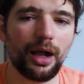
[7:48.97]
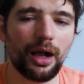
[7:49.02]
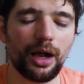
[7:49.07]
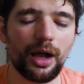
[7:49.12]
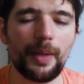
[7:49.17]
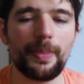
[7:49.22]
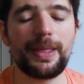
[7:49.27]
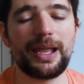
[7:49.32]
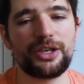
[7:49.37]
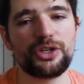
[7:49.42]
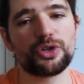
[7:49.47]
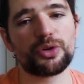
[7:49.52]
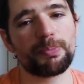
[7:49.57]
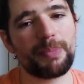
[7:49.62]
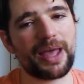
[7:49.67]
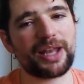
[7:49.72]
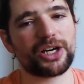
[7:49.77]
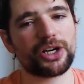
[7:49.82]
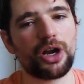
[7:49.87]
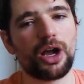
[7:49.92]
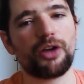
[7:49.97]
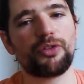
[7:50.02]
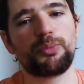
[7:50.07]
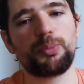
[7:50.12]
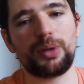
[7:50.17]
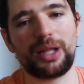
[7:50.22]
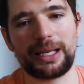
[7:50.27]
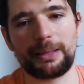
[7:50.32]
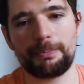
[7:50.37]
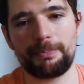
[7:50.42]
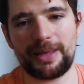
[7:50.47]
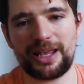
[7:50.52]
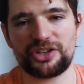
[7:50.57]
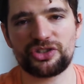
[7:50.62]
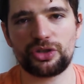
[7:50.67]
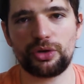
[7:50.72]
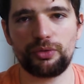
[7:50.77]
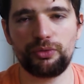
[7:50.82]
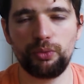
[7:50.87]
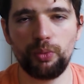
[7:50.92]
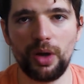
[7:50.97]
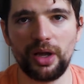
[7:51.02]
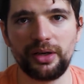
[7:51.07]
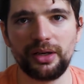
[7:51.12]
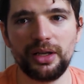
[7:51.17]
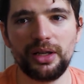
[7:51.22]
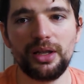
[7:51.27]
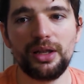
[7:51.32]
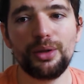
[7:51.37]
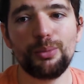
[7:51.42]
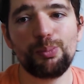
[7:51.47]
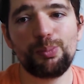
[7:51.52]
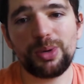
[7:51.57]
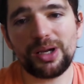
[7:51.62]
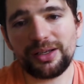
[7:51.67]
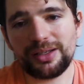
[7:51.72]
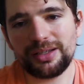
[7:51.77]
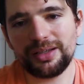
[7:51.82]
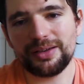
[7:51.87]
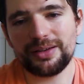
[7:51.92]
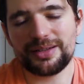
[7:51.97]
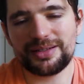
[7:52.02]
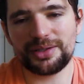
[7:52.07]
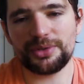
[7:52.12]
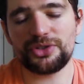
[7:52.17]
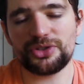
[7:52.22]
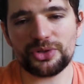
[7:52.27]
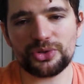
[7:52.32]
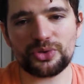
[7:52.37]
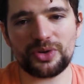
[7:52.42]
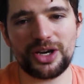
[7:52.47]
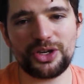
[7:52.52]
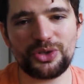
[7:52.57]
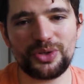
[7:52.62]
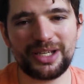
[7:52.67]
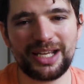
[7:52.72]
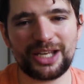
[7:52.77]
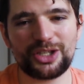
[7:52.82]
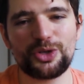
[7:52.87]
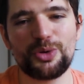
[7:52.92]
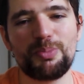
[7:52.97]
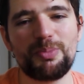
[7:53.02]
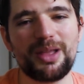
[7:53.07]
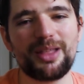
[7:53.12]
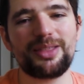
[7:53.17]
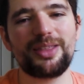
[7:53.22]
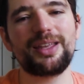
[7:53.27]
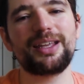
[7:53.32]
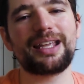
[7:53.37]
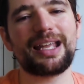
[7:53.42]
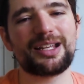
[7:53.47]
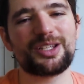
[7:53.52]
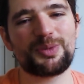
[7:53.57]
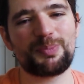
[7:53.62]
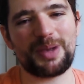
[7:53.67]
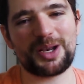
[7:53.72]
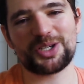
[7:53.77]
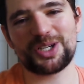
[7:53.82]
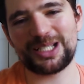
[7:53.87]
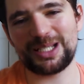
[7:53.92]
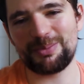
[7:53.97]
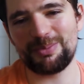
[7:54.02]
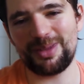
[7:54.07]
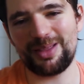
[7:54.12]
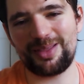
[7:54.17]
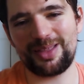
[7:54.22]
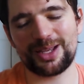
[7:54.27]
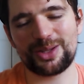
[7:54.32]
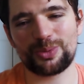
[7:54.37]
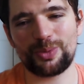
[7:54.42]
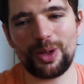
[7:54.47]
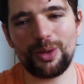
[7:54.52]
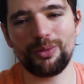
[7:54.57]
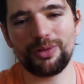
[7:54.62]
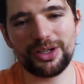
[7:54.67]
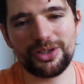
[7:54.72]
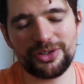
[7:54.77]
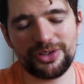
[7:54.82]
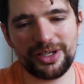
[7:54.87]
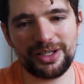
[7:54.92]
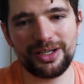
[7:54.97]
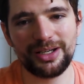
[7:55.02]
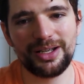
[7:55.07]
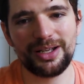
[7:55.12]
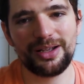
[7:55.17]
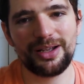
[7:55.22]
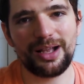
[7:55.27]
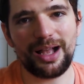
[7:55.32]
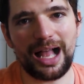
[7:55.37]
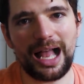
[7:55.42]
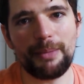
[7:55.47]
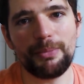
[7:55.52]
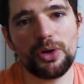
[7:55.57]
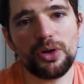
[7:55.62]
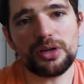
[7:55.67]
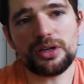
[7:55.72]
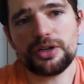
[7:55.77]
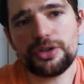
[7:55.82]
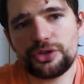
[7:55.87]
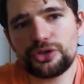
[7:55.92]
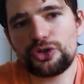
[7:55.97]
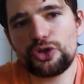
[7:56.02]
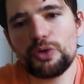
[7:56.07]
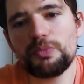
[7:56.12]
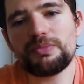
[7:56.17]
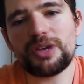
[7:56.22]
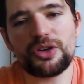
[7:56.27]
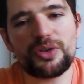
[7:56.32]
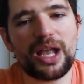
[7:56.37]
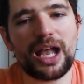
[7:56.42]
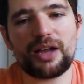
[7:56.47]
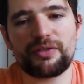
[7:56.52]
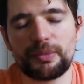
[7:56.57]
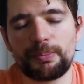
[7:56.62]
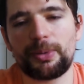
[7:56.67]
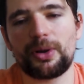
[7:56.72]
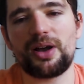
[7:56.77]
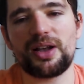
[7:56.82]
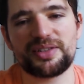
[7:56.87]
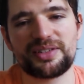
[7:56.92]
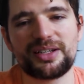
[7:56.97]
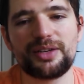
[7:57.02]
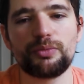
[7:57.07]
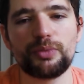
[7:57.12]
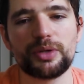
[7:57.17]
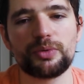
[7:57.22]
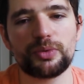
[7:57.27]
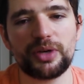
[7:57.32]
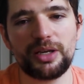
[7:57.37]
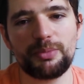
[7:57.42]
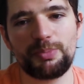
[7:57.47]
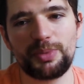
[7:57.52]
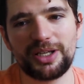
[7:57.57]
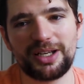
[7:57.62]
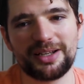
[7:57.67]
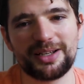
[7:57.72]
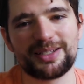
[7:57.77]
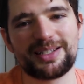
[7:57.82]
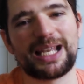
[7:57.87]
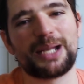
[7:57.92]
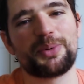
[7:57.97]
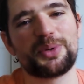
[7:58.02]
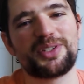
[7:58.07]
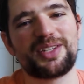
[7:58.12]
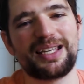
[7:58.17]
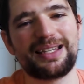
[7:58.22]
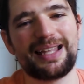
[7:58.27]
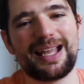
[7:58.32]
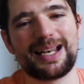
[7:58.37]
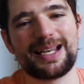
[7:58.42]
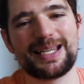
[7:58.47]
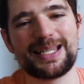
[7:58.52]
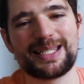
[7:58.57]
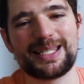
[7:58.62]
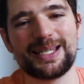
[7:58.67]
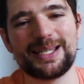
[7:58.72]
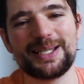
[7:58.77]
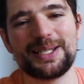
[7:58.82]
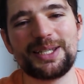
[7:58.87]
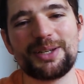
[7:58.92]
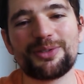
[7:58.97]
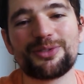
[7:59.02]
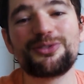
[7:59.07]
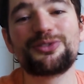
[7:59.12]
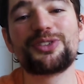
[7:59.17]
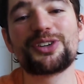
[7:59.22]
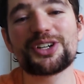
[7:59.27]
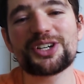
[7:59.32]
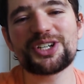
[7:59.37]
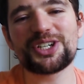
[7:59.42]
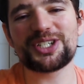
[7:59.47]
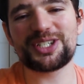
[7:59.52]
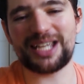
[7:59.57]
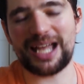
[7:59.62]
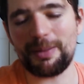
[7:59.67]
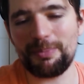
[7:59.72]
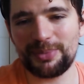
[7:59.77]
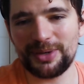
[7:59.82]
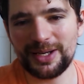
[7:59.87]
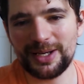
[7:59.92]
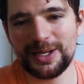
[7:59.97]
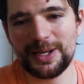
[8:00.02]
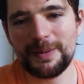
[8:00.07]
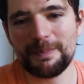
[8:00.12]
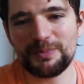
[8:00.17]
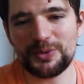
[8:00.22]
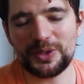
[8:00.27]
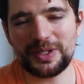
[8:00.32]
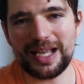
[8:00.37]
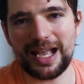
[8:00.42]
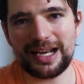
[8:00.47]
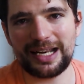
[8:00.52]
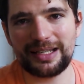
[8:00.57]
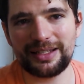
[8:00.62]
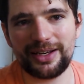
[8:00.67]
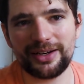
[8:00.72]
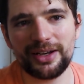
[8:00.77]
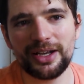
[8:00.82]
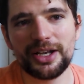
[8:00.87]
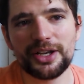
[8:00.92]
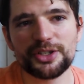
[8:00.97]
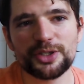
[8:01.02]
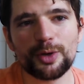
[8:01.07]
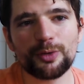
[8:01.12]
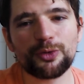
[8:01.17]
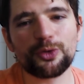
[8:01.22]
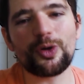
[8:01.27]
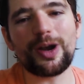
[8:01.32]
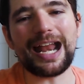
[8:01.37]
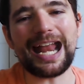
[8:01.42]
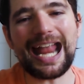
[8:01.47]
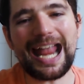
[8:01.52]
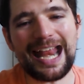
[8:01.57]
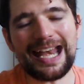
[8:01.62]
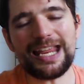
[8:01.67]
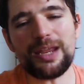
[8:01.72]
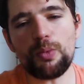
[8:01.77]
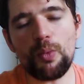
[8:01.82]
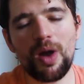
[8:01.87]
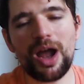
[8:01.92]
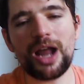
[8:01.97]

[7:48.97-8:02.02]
then you're better off playing best of 1. But since you're trying to get to Mythic, and especially Mythic 1200, I'm going to assume that you have a positive win rate, because I would say that is the first step to getting there. So for anyone